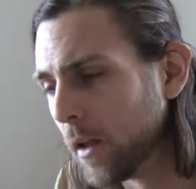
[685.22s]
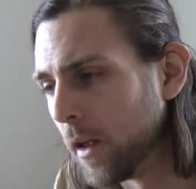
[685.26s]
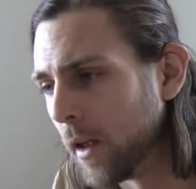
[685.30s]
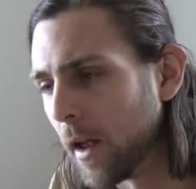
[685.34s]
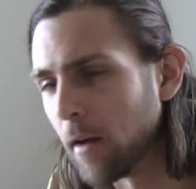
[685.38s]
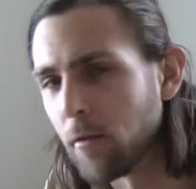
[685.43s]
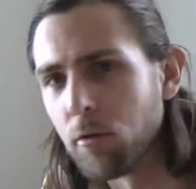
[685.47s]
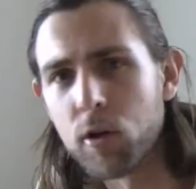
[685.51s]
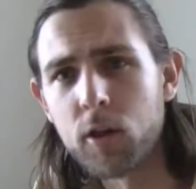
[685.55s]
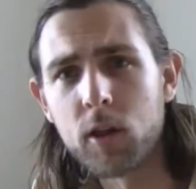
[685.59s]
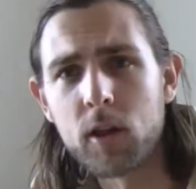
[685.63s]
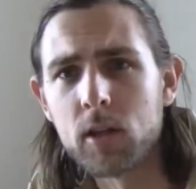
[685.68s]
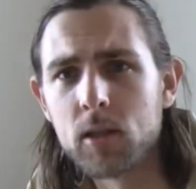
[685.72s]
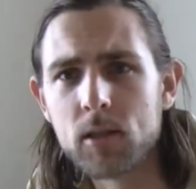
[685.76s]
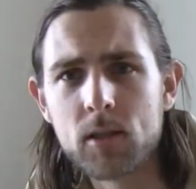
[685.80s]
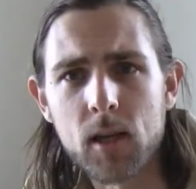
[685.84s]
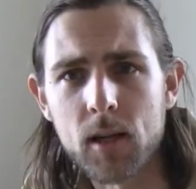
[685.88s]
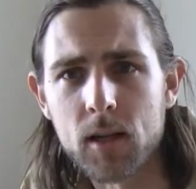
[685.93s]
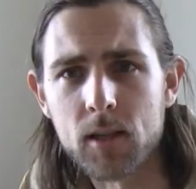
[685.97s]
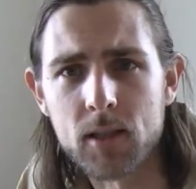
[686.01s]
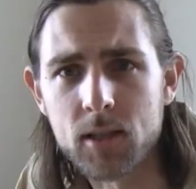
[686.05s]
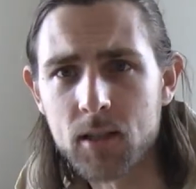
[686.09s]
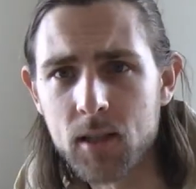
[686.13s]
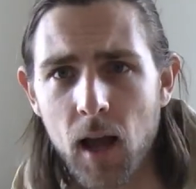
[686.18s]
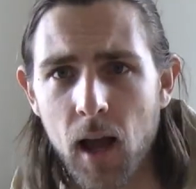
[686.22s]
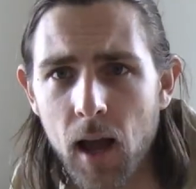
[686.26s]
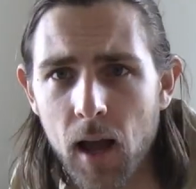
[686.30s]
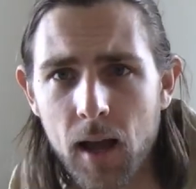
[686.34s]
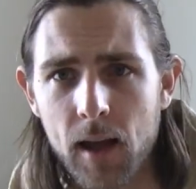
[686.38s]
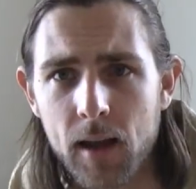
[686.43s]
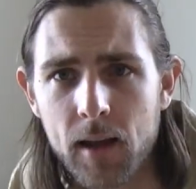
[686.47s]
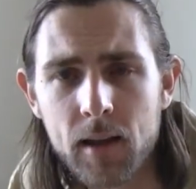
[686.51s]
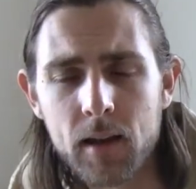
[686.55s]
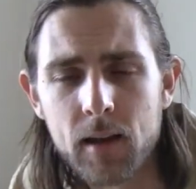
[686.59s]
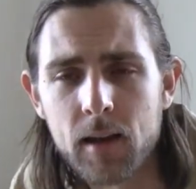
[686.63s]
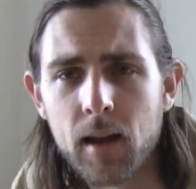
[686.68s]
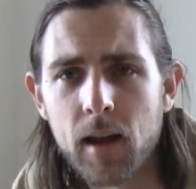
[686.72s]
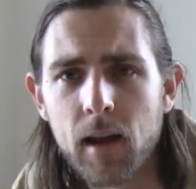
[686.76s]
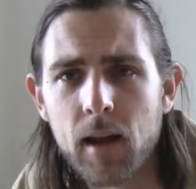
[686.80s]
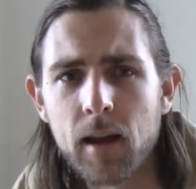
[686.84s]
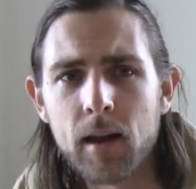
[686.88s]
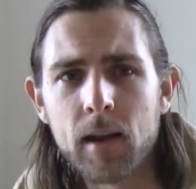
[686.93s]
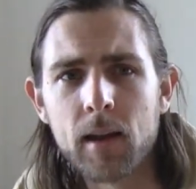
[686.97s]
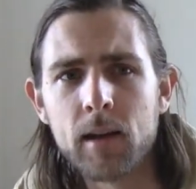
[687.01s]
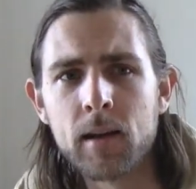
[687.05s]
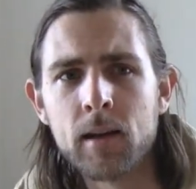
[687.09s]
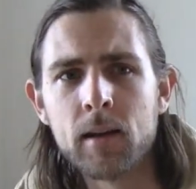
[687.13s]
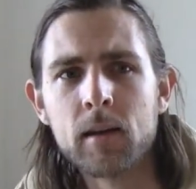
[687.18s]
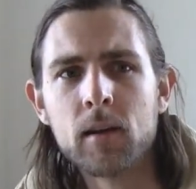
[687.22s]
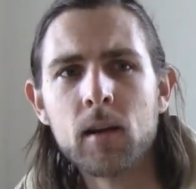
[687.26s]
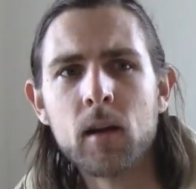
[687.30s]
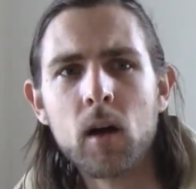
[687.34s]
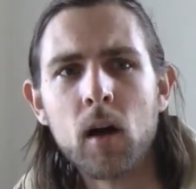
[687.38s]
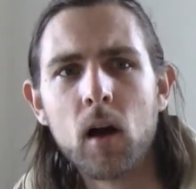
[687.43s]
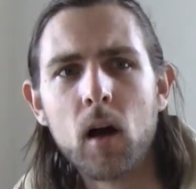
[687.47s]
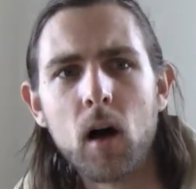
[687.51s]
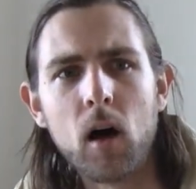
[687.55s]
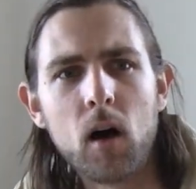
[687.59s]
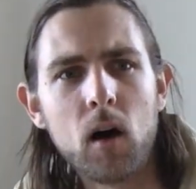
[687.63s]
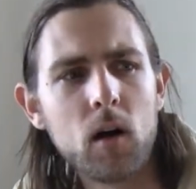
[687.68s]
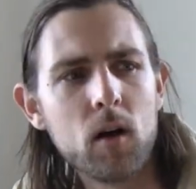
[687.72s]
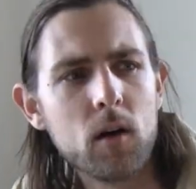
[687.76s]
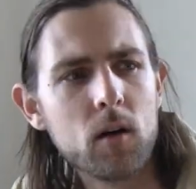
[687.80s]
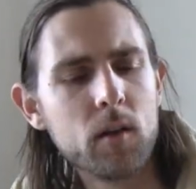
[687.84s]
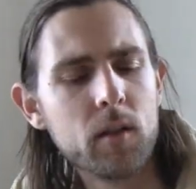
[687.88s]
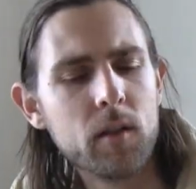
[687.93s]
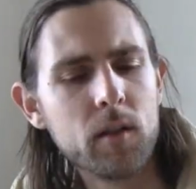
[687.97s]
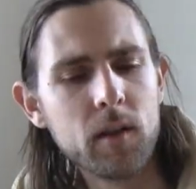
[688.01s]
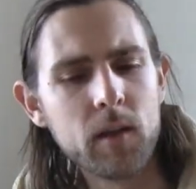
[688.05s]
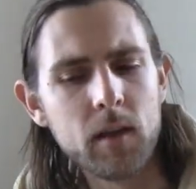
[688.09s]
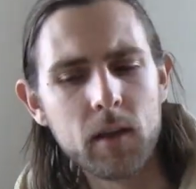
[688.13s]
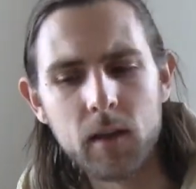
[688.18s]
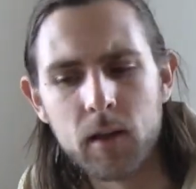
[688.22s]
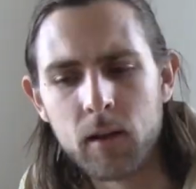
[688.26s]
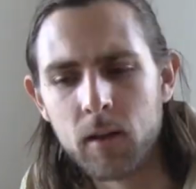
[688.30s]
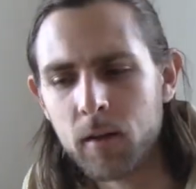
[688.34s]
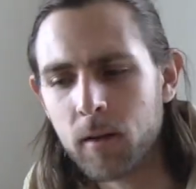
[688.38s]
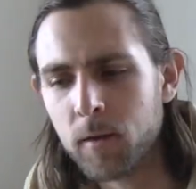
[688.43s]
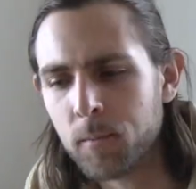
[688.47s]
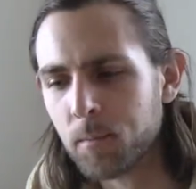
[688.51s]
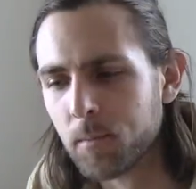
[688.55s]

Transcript: everything's set aside, and all the,